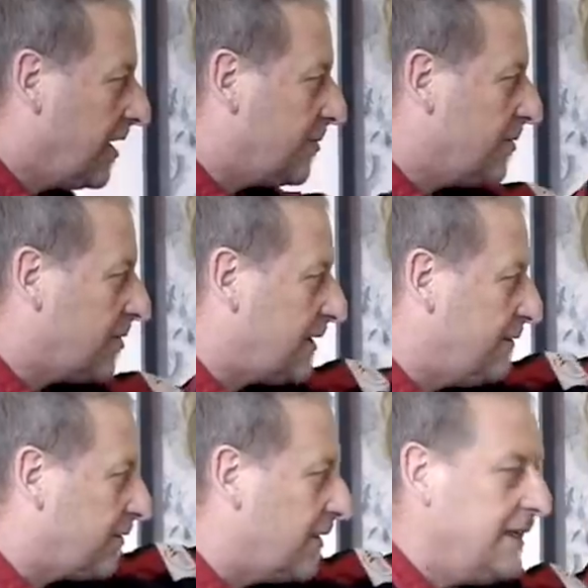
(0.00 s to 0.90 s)
and I'm
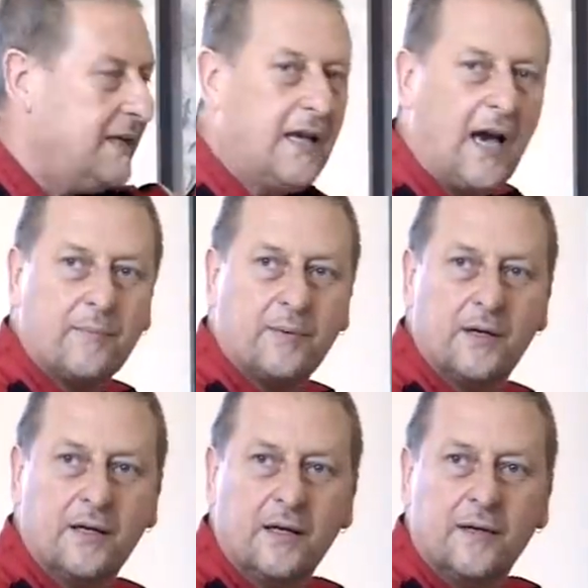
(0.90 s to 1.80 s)
looking for any gap
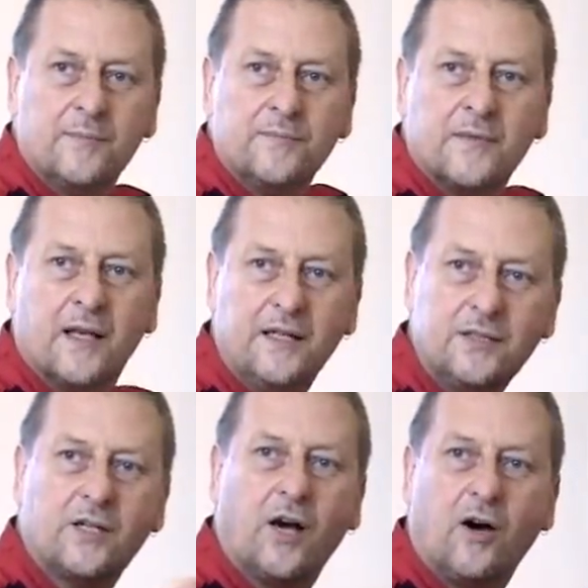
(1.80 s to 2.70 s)
in
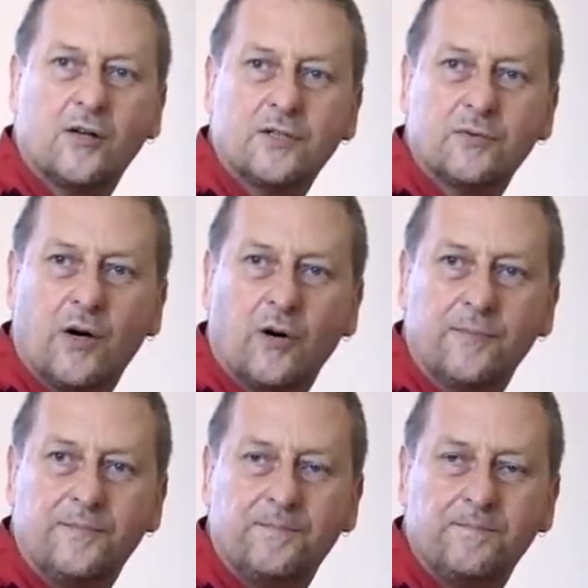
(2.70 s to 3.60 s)
his guard as well.
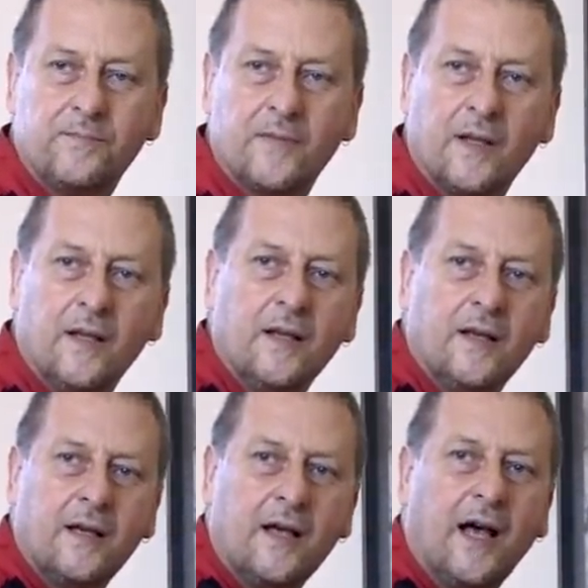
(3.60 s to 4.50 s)

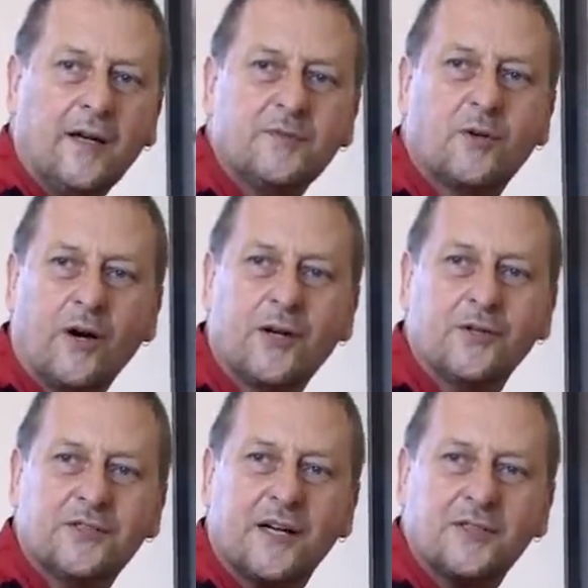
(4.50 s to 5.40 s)
Adam's quite
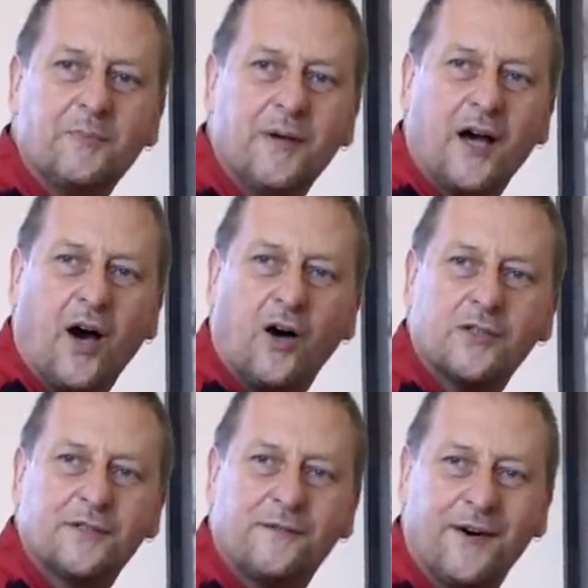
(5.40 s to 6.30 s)
good, so it's a bit
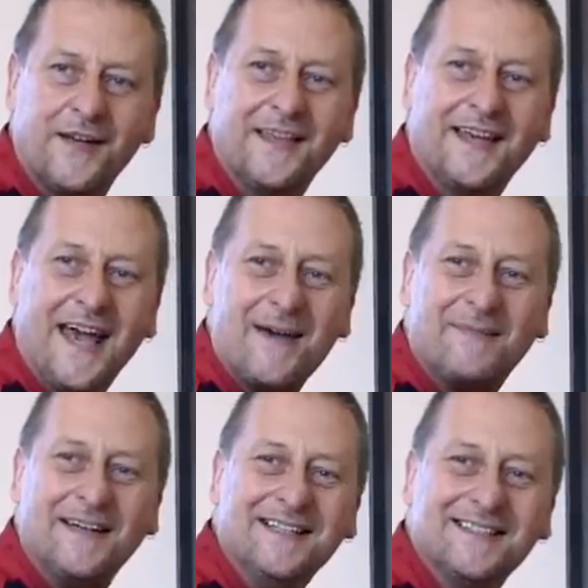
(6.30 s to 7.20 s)
hard to find the
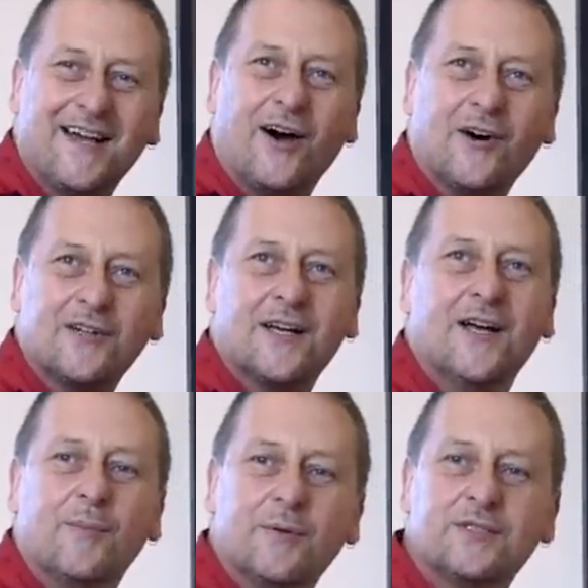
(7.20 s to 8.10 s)
gap in his guard,
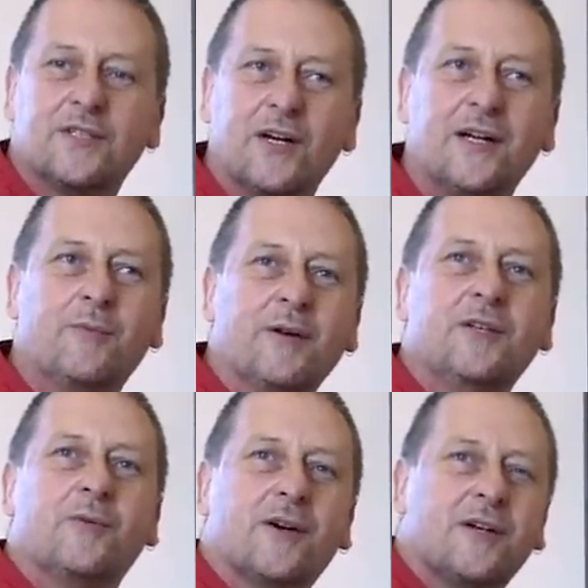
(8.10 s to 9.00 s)
but certainly when
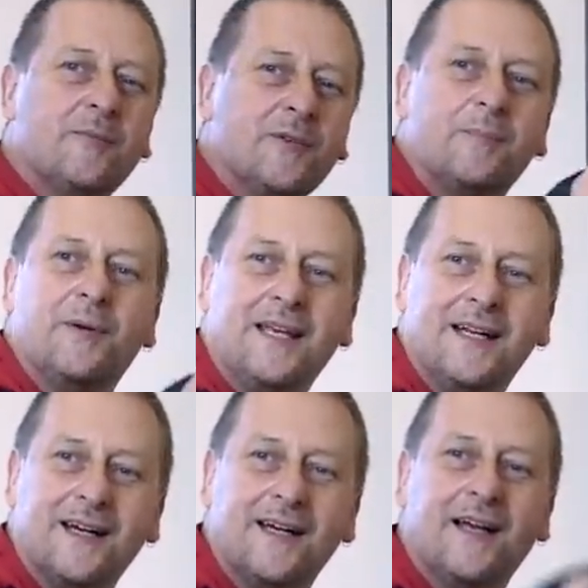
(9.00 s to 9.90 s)
you're working with a
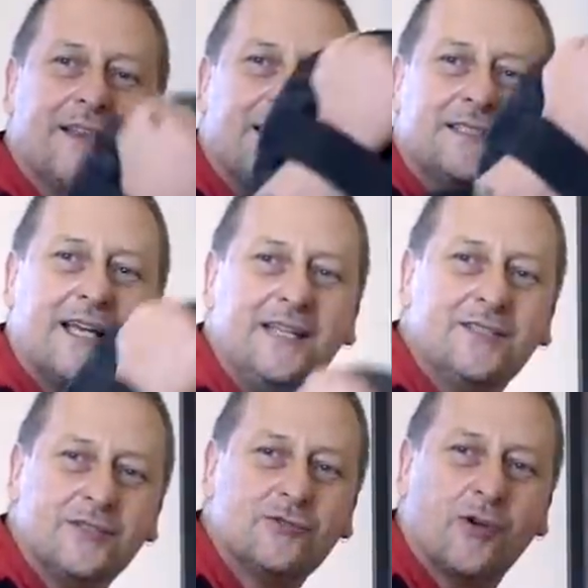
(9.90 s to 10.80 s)
beginner, they tend
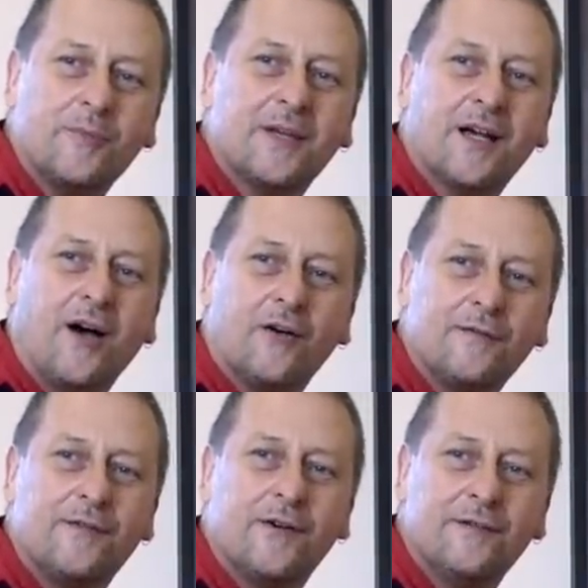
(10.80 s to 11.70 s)
to drop the guard
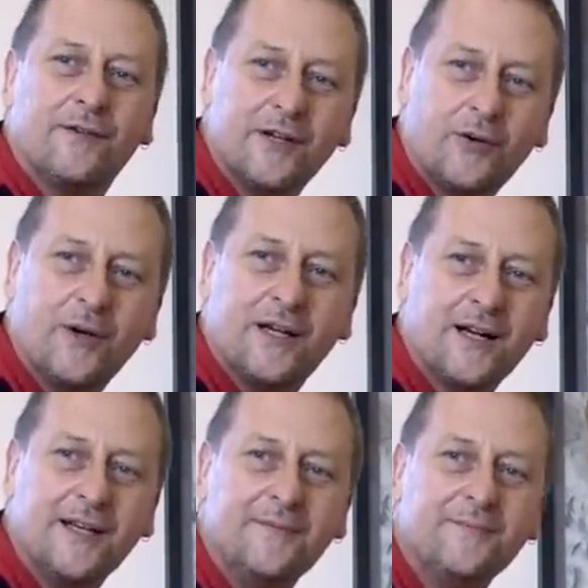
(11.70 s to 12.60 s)
very, very
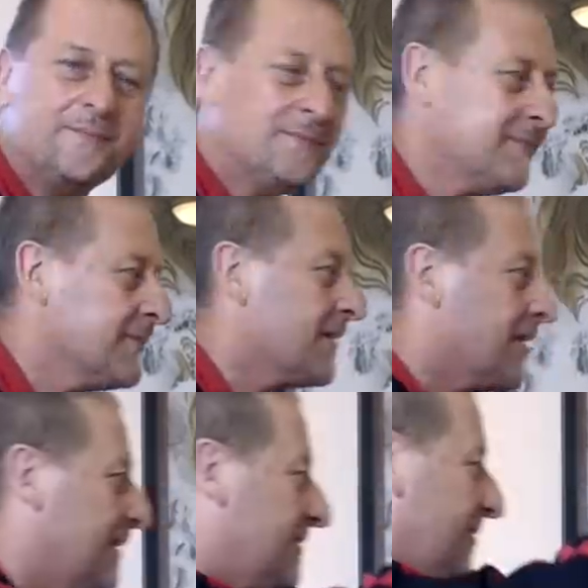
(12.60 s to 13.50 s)
quickly. Okay,